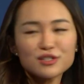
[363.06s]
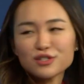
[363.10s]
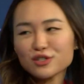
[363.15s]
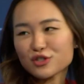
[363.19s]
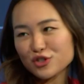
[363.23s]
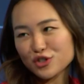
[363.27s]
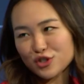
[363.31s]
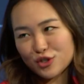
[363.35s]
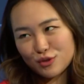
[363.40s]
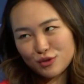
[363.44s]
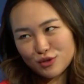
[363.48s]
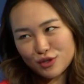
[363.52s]

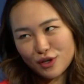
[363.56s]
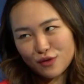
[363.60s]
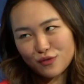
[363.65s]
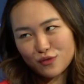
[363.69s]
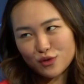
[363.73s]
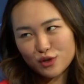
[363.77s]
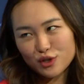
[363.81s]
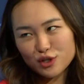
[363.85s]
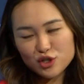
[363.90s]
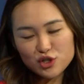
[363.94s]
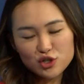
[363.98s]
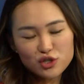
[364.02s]
doesn't show
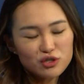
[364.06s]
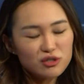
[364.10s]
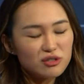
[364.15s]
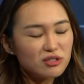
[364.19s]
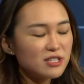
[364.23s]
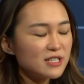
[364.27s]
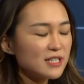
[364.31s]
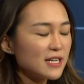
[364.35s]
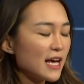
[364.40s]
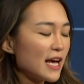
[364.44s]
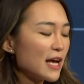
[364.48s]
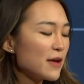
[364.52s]
software engineer
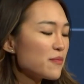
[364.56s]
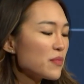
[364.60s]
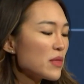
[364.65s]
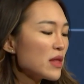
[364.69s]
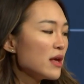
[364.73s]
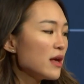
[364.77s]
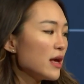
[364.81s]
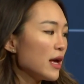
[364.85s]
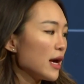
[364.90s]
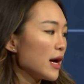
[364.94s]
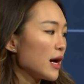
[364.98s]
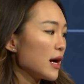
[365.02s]
today.
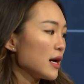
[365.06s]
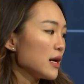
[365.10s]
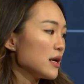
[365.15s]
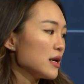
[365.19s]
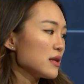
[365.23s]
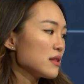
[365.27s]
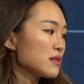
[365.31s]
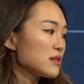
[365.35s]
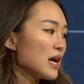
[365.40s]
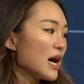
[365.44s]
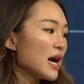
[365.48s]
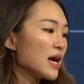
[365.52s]

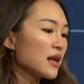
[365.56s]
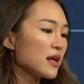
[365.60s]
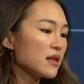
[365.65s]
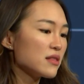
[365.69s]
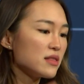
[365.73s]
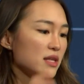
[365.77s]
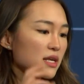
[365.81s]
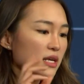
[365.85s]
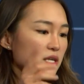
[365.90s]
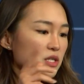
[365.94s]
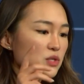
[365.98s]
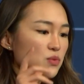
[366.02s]
And that, I
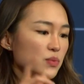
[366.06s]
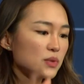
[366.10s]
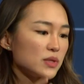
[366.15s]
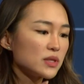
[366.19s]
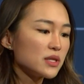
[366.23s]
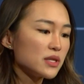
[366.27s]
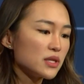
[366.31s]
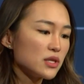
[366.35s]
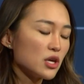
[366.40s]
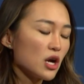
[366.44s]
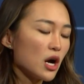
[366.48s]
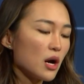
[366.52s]
think, is
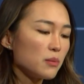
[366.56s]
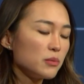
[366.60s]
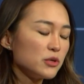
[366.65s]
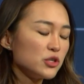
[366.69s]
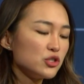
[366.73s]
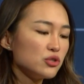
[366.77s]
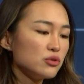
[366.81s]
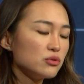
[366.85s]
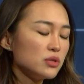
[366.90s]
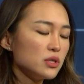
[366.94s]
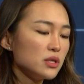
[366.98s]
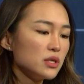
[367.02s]
really the
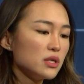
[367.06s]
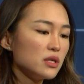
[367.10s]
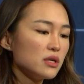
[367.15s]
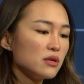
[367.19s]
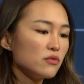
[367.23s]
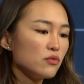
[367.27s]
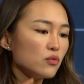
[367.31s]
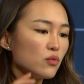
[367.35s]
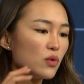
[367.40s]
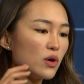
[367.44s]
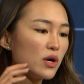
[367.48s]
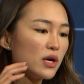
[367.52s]
opportunity
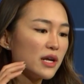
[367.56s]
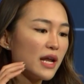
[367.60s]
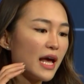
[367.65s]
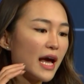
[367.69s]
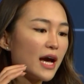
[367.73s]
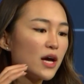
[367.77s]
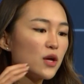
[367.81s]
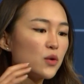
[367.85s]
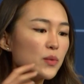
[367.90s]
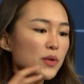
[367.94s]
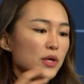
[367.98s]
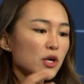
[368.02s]
of, one,
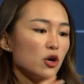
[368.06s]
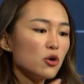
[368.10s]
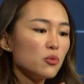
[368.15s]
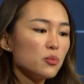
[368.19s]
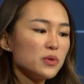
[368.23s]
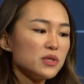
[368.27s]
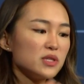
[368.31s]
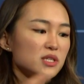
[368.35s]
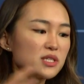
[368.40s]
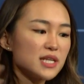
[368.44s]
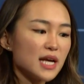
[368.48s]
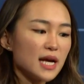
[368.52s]
how do we
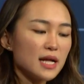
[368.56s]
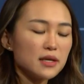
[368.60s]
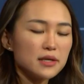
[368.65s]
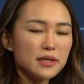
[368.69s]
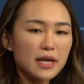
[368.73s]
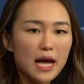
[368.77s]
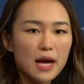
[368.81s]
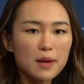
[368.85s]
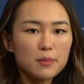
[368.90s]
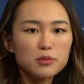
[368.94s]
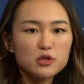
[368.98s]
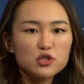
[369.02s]
open the
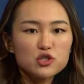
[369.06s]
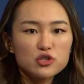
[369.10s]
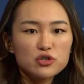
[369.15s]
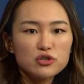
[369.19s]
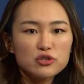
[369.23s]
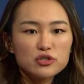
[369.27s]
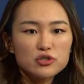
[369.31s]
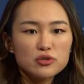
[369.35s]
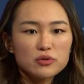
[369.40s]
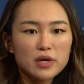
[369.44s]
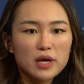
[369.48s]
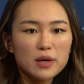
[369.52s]
talent
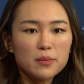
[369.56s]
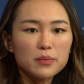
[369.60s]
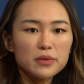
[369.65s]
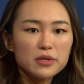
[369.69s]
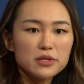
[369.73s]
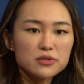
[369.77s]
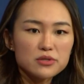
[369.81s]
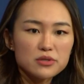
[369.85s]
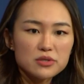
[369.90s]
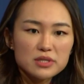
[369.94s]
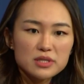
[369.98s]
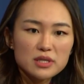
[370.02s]
aperture so
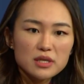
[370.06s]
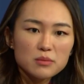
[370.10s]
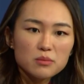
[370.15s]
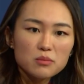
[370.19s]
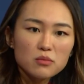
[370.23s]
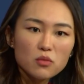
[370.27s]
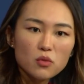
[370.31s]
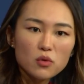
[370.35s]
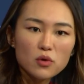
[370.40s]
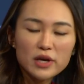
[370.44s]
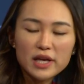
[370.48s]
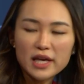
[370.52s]
companies are seeing
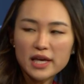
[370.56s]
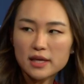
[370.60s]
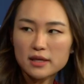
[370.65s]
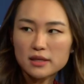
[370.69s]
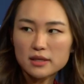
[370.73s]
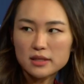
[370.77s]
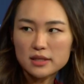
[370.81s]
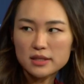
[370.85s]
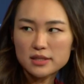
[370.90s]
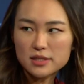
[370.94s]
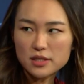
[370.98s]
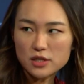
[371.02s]
more
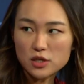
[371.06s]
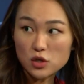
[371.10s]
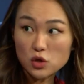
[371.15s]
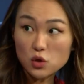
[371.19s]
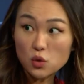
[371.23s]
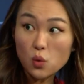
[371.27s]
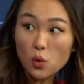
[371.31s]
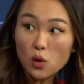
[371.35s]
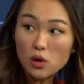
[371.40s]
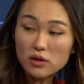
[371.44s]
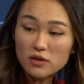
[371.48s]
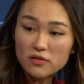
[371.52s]
candidates that are
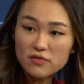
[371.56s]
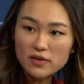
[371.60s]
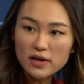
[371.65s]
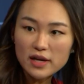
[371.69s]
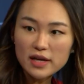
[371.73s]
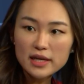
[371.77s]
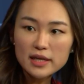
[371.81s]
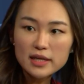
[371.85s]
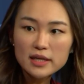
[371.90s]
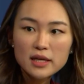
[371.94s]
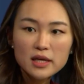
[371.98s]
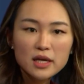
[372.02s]

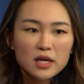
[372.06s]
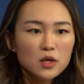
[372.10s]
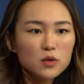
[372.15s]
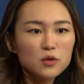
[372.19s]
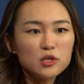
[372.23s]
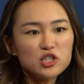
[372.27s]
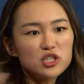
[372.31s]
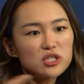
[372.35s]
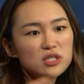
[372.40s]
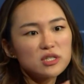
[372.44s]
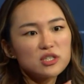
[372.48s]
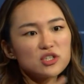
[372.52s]
qualified,
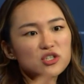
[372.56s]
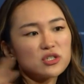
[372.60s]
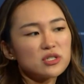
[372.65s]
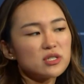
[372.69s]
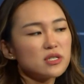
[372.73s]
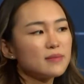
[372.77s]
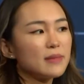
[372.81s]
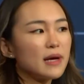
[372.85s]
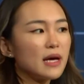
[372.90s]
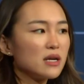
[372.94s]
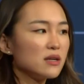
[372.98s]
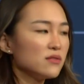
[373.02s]
which isn't just
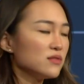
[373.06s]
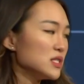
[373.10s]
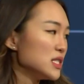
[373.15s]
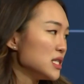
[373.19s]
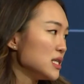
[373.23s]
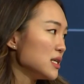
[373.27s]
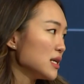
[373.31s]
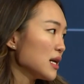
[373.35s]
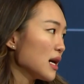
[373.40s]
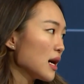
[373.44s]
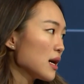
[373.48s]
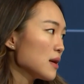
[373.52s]
a matter of
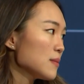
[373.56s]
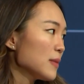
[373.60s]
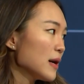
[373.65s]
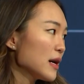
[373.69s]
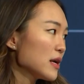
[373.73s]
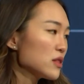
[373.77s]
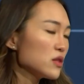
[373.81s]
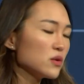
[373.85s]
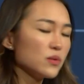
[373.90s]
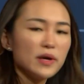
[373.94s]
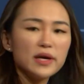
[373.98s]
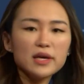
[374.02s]
DEI,
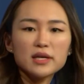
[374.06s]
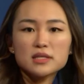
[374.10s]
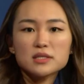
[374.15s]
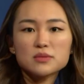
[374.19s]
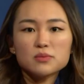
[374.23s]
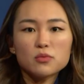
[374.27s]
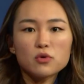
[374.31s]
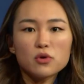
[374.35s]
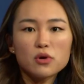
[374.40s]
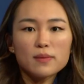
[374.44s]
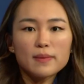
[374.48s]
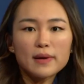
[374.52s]
by the way.
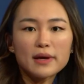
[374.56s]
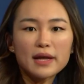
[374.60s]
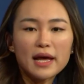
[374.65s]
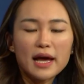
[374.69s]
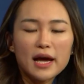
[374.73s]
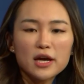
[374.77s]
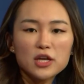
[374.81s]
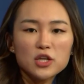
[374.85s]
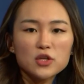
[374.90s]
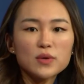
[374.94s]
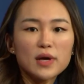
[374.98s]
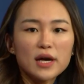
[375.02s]
It's more about
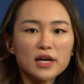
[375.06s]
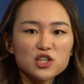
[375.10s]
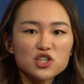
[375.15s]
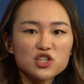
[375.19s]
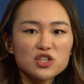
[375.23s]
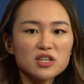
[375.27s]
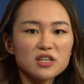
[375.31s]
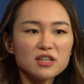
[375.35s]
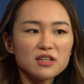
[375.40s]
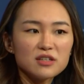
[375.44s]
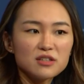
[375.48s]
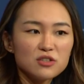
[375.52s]
how do you
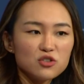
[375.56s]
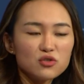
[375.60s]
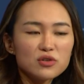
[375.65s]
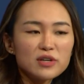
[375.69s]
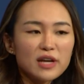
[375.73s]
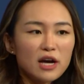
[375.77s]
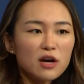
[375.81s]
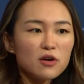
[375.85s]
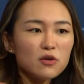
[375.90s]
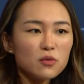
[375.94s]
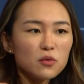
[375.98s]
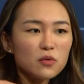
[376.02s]
actually, you're
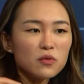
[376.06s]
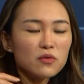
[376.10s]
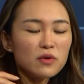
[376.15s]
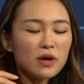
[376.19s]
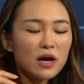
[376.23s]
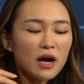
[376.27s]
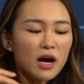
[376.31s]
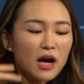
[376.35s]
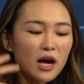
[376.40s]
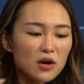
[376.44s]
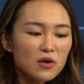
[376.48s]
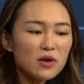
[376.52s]
now
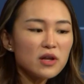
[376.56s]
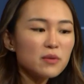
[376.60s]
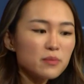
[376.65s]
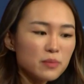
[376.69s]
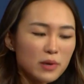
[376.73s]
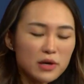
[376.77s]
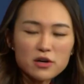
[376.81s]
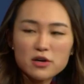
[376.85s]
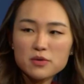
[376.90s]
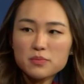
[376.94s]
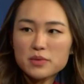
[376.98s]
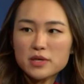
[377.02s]
hiring
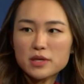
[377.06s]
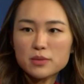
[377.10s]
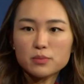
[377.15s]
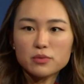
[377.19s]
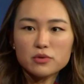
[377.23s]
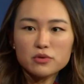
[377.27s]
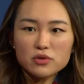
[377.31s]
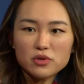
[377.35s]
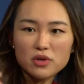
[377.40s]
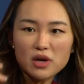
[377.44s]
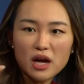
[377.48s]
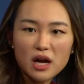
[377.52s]
better
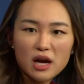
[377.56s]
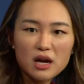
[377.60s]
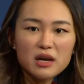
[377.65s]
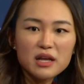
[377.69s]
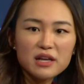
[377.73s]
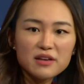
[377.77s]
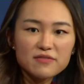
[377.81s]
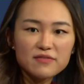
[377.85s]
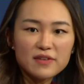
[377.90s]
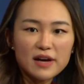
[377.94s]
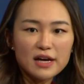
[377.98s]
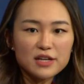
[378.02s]
people, you're
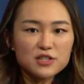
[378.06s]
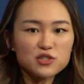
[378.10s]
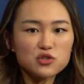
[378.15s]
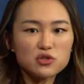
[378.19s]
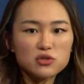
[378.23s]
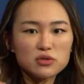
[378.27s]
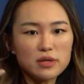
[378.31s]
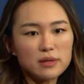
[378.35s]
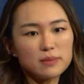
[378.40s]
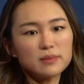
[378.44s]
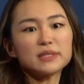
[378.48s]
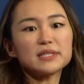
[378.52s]
hiring fast,
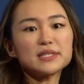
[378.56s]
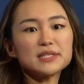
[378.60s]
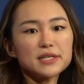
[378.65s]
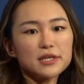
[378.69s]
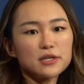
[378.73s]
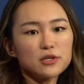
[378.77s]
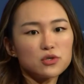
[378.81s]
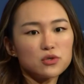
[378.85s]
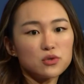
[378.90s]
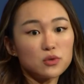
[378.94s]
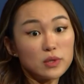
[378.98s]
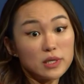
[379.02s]
and you're able to
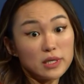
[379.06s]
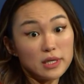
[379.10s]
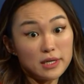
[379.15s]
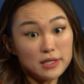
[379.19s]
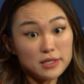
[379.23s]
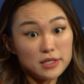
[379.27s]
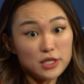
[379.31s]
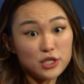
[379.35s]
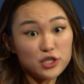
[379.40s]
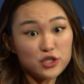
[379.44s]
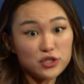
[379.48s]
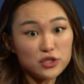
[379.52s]
scale your
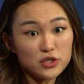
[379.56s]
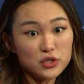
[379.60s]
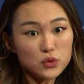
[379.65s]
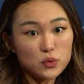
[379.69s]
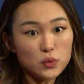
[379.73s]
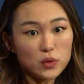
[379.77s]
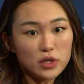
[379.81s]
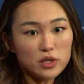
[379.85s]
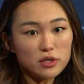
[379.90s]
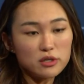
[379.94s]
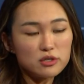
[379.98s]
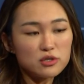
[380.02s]
organizations
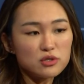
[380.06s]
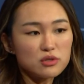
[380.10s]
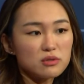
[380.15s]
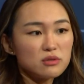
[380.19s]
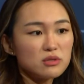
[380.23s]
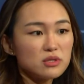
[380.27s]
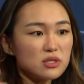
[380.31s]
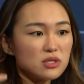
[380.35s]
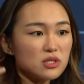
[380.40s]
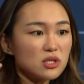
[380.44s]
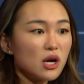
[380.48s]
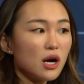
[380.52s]
quicker. So
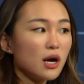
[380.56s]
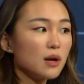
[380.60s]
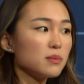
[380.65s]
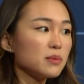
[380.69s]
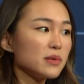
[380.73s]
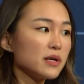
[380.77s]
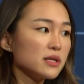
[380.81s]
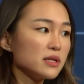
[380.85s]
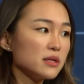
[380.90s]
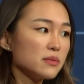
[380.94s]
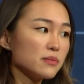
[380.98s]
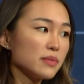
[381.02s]
there's a top
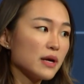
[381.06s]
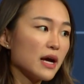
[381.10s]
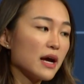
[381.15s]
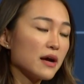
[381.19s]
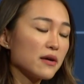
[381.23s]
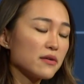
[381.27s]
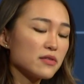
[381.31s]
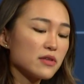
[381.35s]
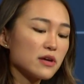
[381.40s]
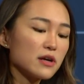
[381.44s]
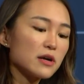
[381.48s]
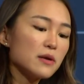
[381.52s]
line
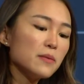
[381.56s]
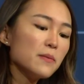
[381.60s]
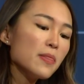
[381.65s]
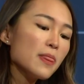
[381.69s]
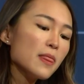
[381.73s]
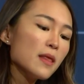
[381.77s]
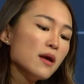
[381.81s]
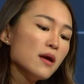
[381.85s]
impact there.